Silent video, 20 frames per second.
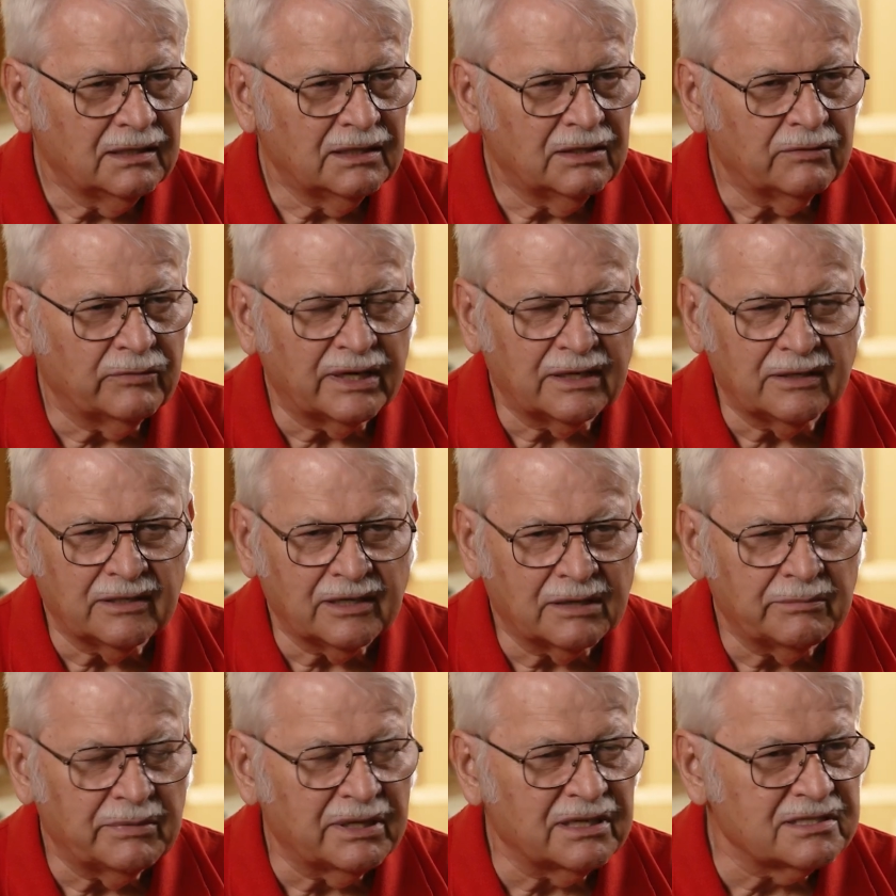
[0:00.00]
When I
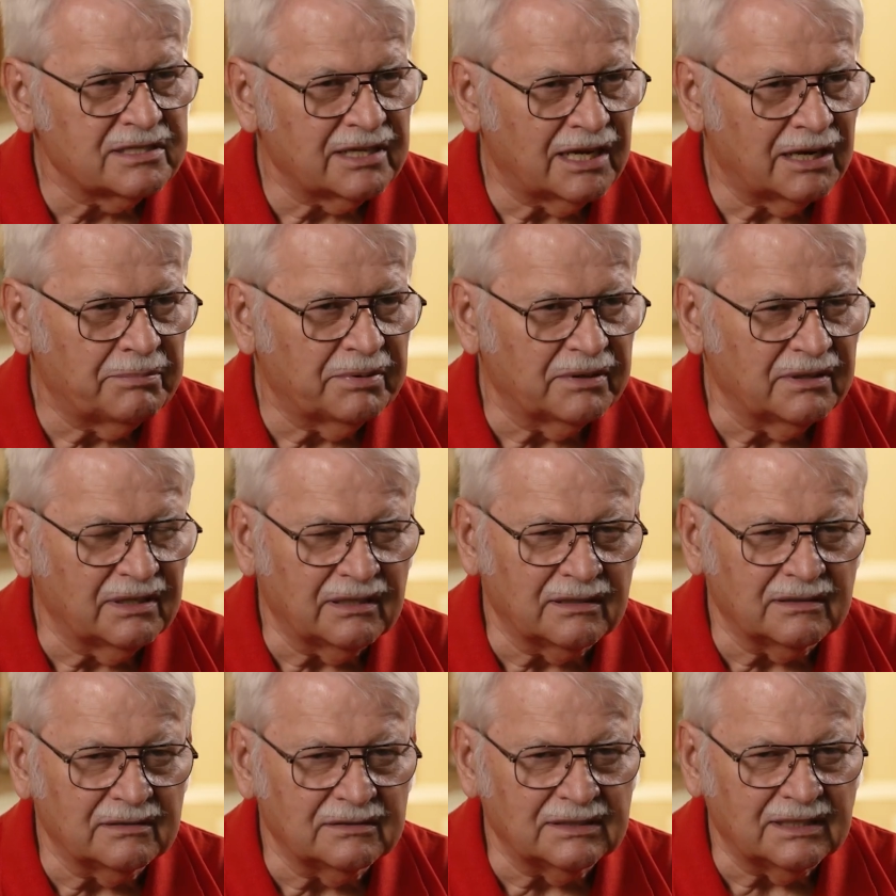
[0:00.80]
talk about a sapper,
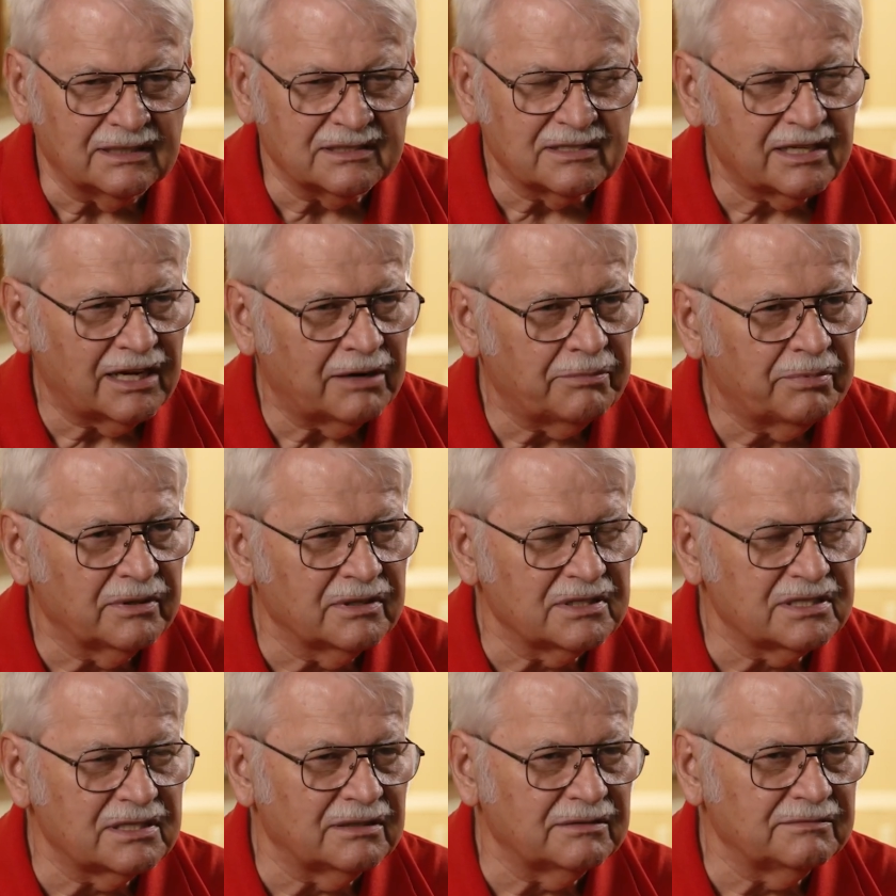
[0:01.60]
you know, a sapper
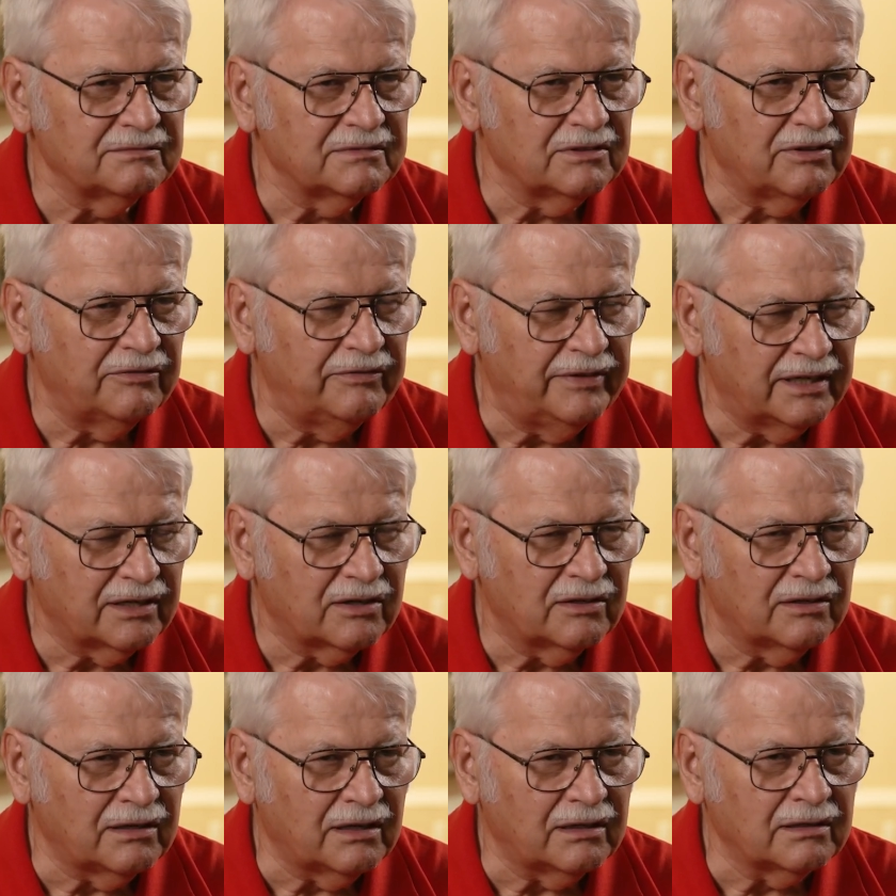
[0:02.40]
is a,
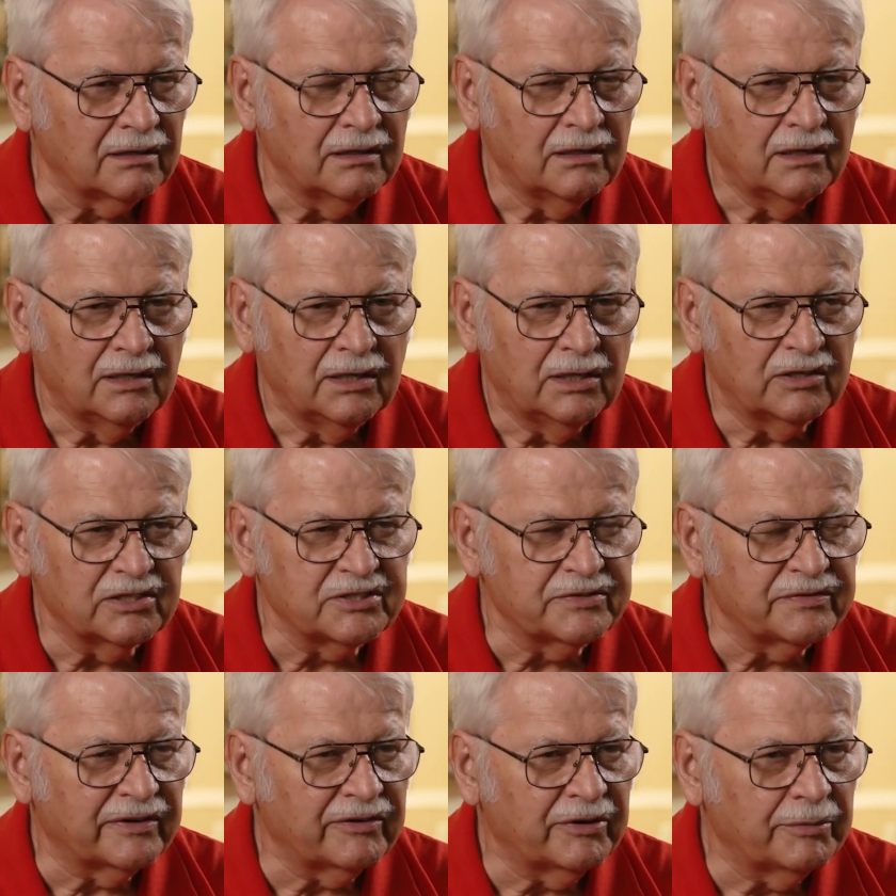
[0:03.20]
a
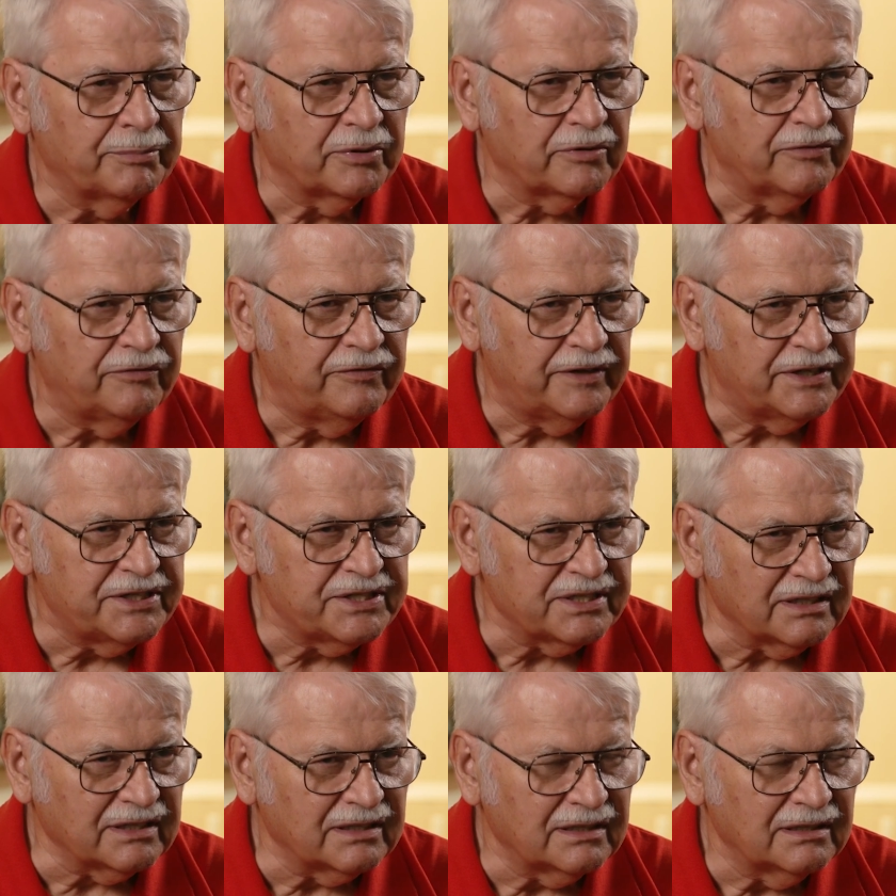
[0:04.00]
that's very
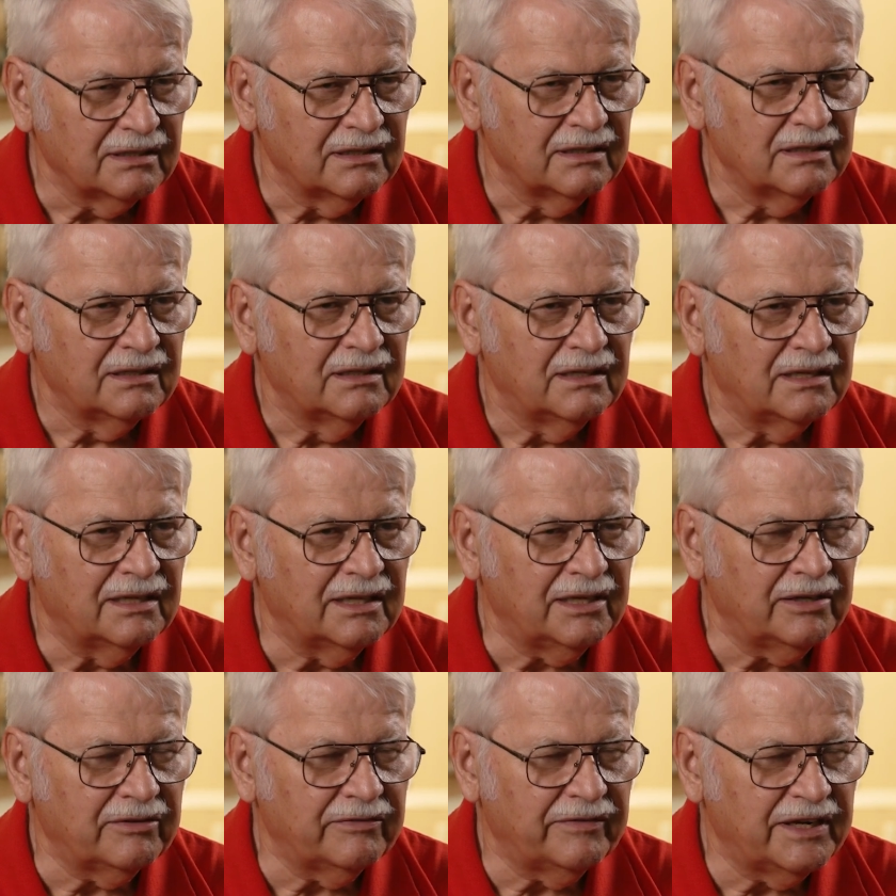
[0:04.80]
proficient
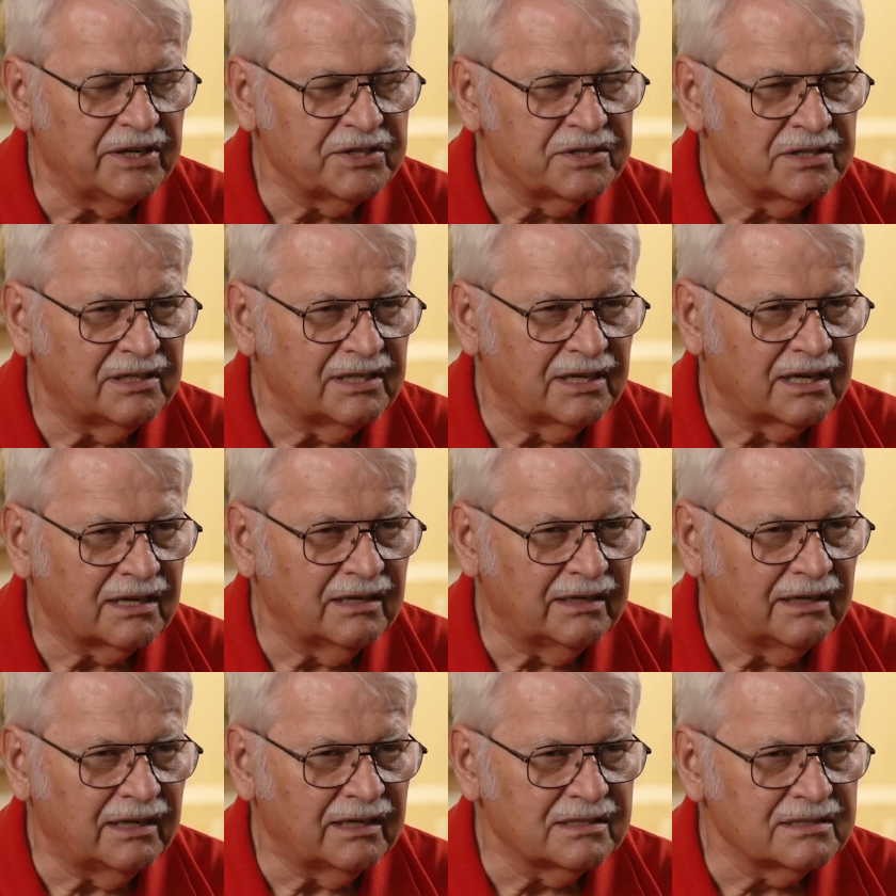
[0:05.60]
in evasion
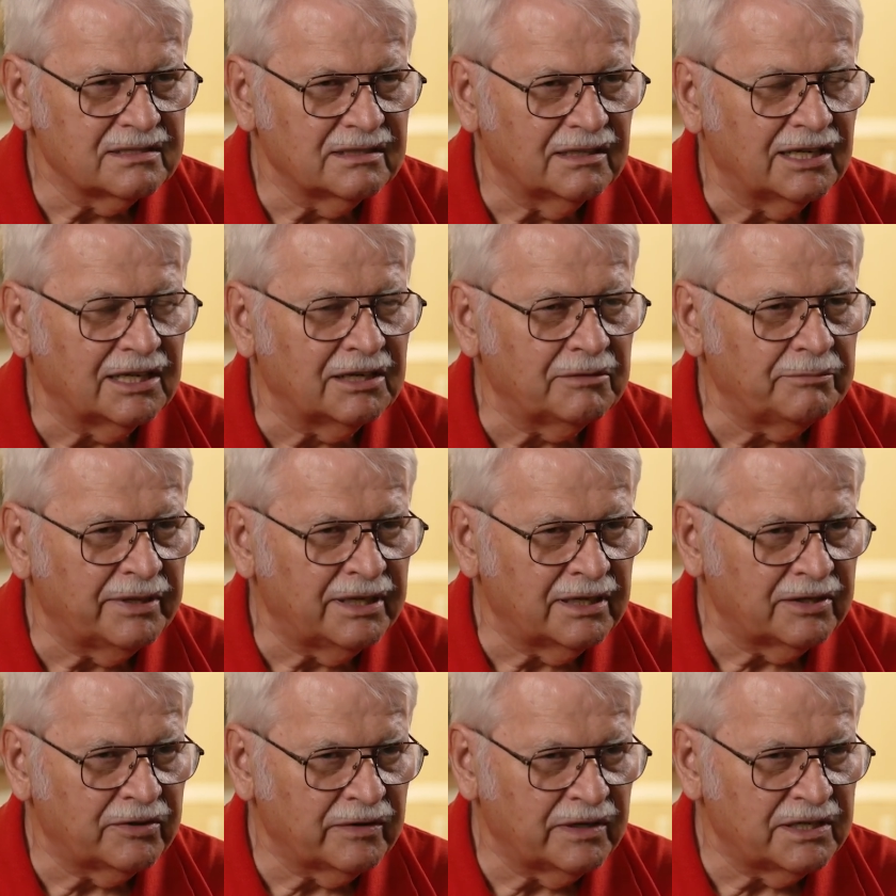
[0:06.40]
techniques and in
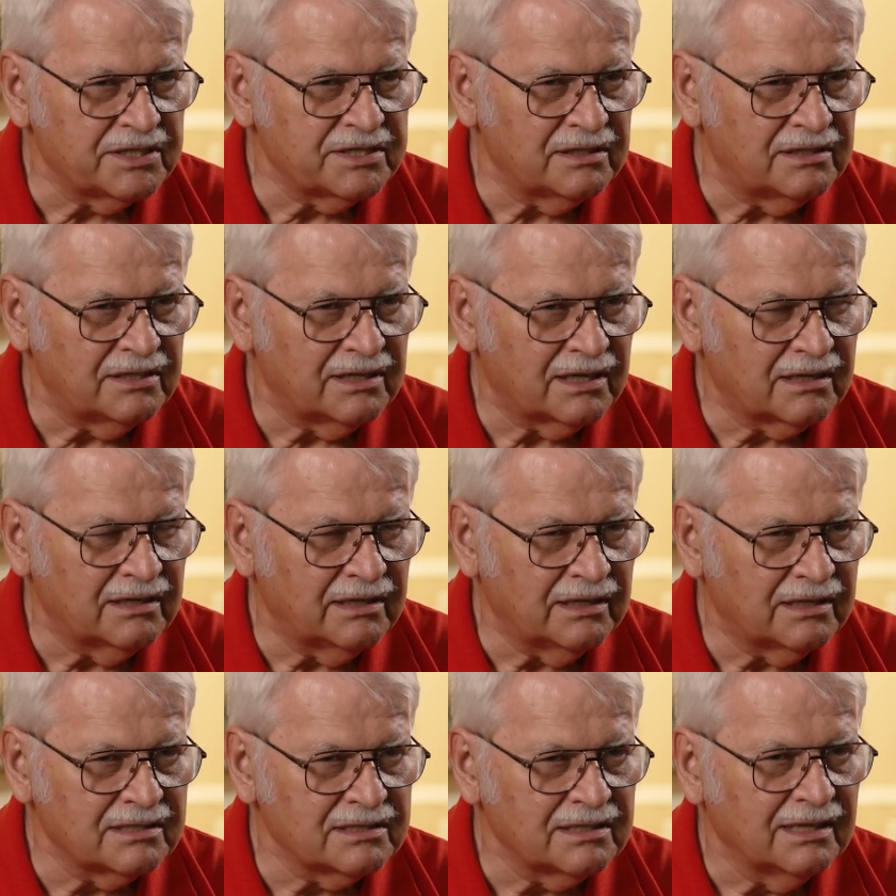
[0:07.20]
penetration
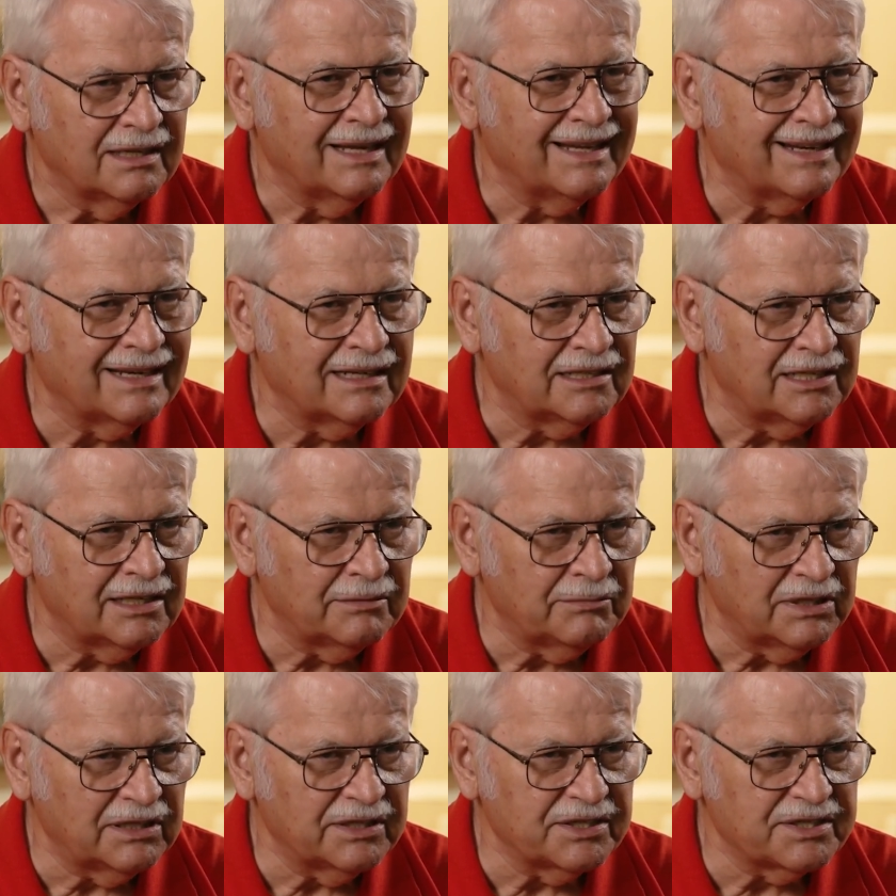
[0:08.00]
techniques and in
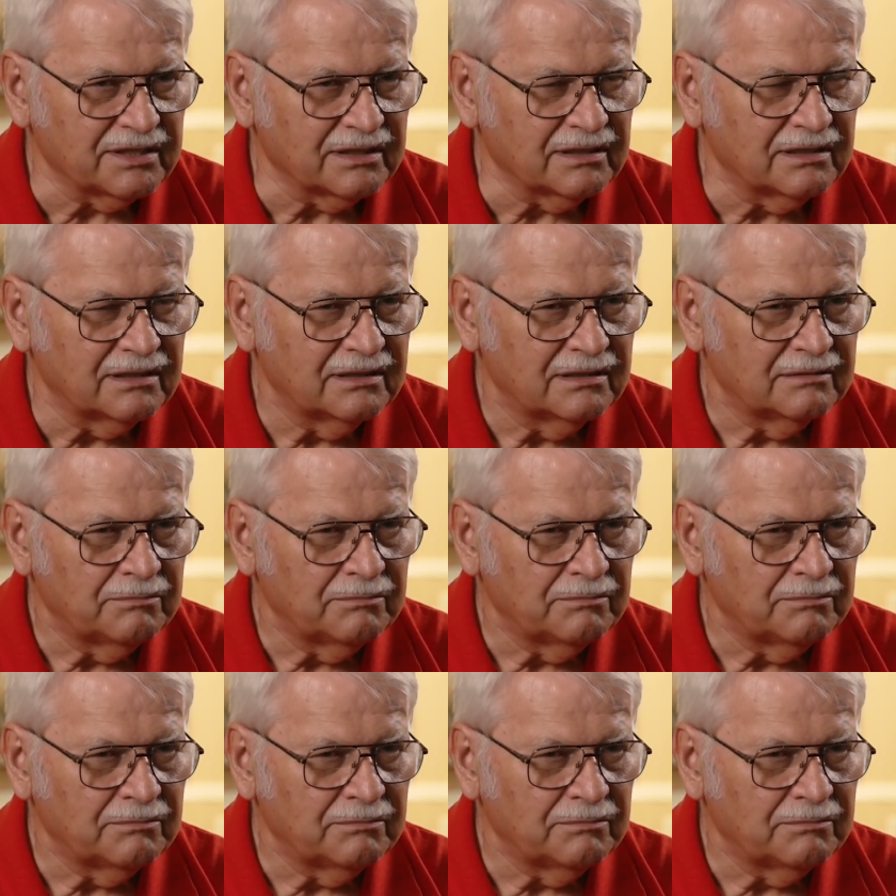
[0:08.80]
demolition.